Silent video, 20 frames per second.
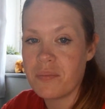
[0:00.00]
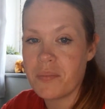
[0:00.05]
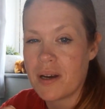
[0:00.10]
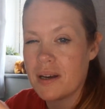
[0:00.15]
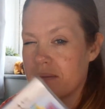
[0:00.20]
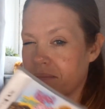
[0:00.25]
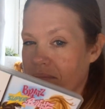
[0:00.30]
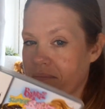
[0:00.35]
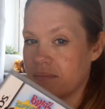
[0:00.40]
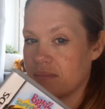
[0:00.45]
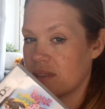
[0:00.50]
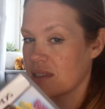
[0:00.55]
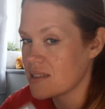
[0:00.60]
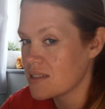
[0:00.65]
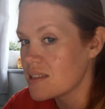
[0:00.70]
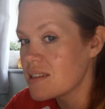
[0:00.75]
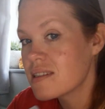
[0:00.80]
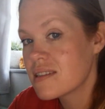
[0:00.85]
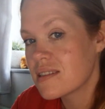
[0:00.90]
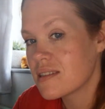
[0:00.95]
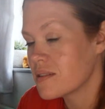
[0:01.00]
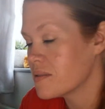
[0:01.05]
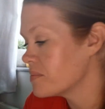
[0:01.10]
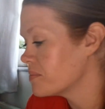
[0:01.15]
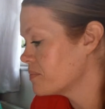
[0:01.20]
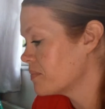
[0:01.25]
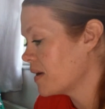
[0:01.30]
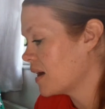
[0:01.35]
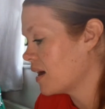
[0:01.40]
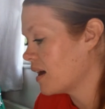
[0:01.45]
but let's list
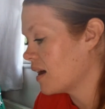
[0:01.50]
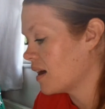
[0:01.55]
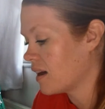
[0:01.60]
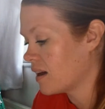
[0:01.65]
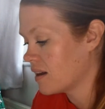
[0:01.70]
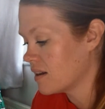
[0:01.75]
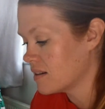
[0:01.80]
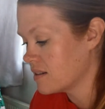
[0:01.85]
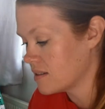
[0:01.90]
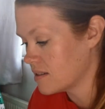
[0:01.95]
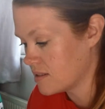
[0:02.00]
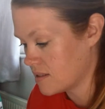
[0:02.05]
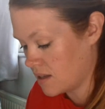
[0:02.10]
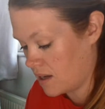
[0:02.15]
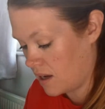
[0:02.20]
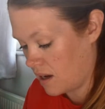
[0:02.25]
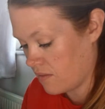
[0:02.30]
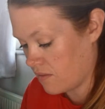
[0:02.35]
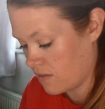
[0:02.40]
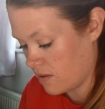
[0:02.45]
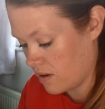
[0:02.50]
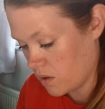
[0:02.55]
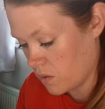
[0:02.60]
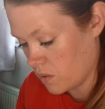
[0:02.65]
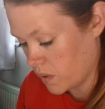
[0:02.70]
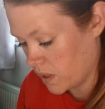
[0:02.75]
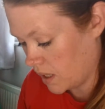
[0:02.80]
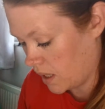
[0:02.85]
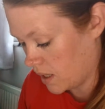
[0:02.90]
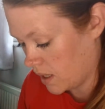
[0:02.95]
some and see how far
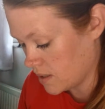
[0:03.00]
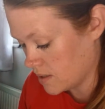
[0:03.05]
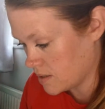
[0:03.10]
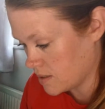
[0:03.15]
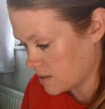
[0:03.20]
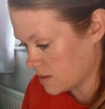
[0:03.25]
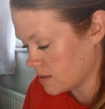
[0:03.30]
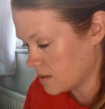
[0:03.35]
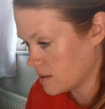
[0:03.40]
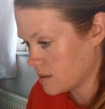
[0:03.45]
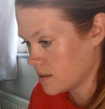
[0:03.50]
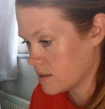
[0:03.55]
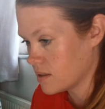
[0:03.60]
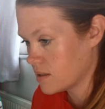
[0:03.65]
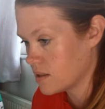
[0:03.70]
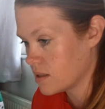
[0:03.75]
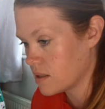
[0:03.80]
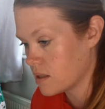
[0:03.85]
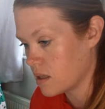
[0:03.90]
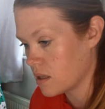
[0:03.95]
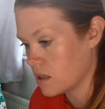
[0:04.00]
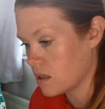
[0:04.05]
we get. So